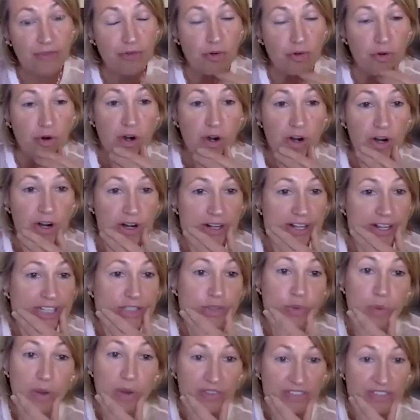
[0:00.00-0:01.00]
For like
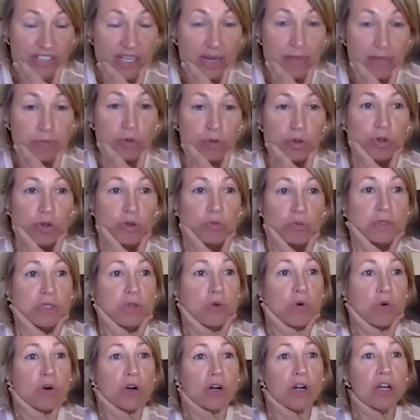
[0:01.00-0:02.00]
12-step groups,
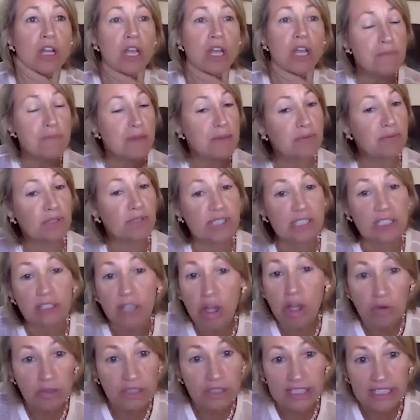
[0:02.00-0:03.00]
or people's
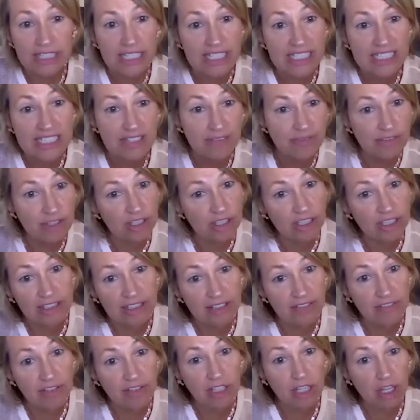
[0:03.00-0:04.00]
loneliness if they
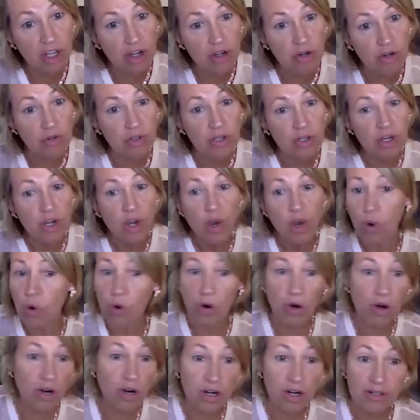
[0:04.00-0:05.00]
live alone,
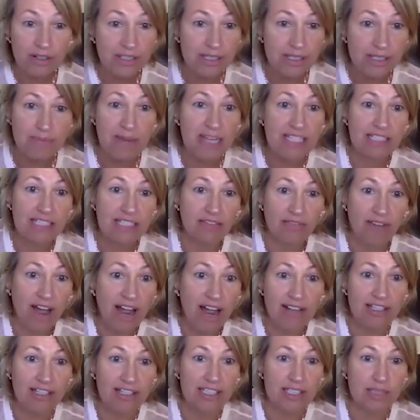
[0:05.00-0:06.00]
or domestic
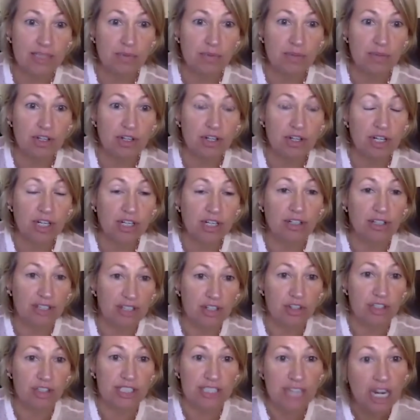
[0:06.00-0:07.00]
violence when
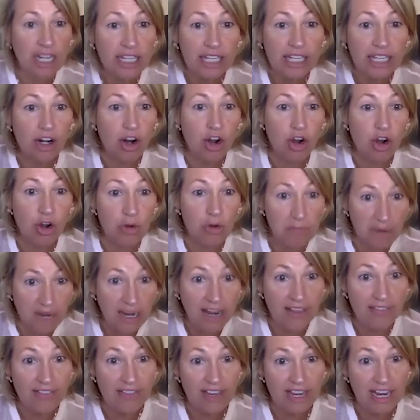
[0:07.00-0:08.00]
they're stuck at home
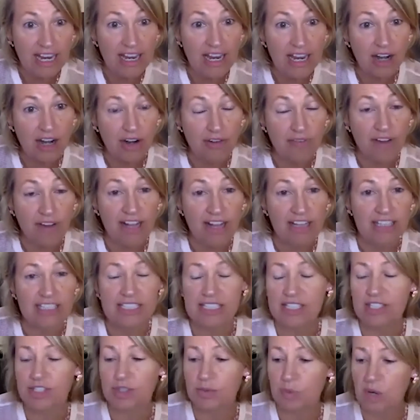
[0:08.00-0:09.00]
and they are in violent
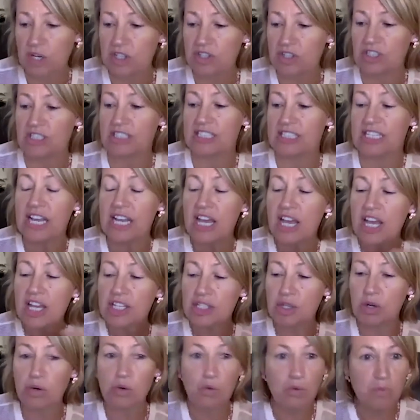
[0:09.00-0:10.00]
situations.
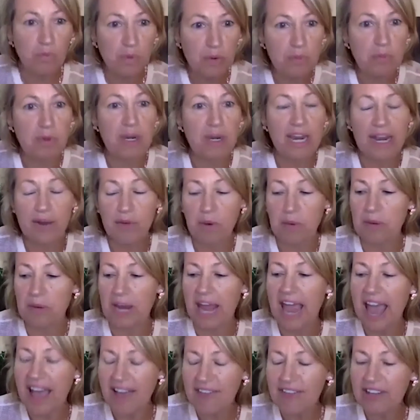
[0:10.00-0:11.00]
So when we
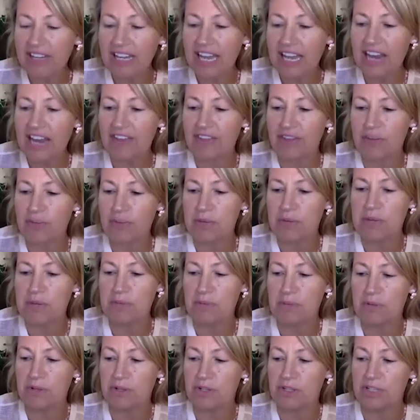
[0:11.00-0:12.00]
advocate for
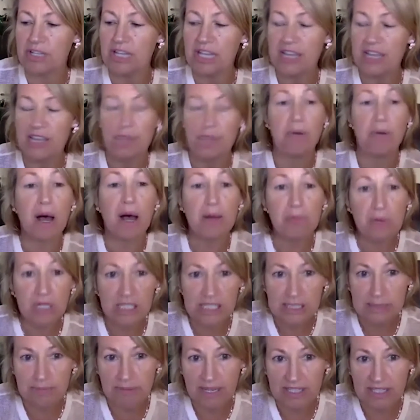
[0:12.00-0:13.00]
people, the
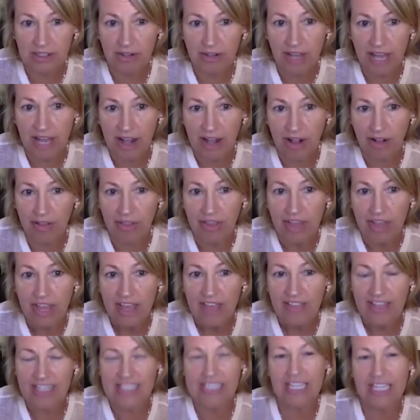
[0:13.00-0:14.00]
public's mental health,
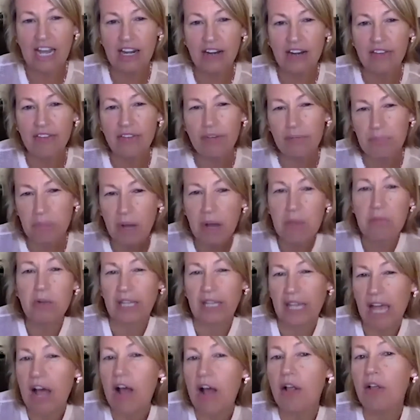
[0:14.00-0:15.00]
that's kind of
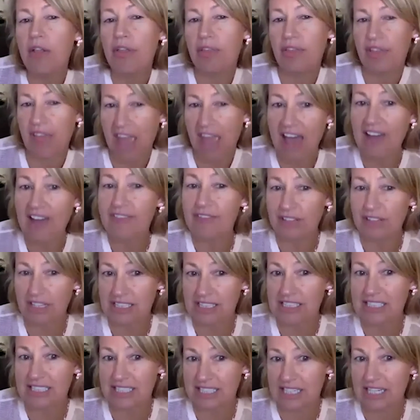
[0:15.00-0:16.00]
public health
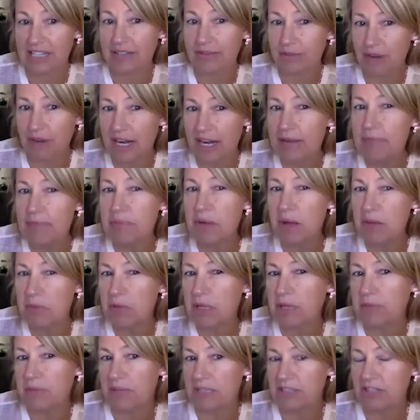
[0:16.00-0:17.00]
advocacy, right?
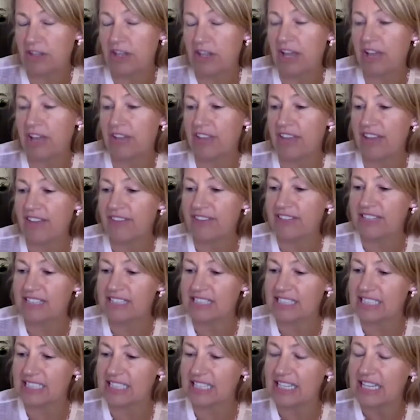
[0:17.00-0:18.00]
Public mental health
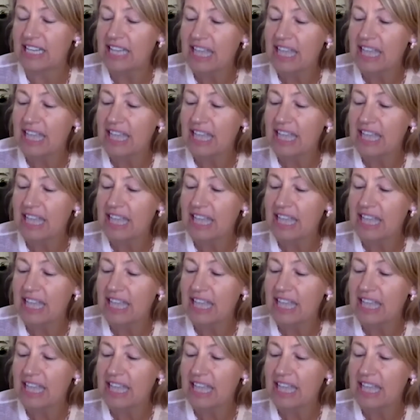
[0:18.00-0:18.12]
advocacy.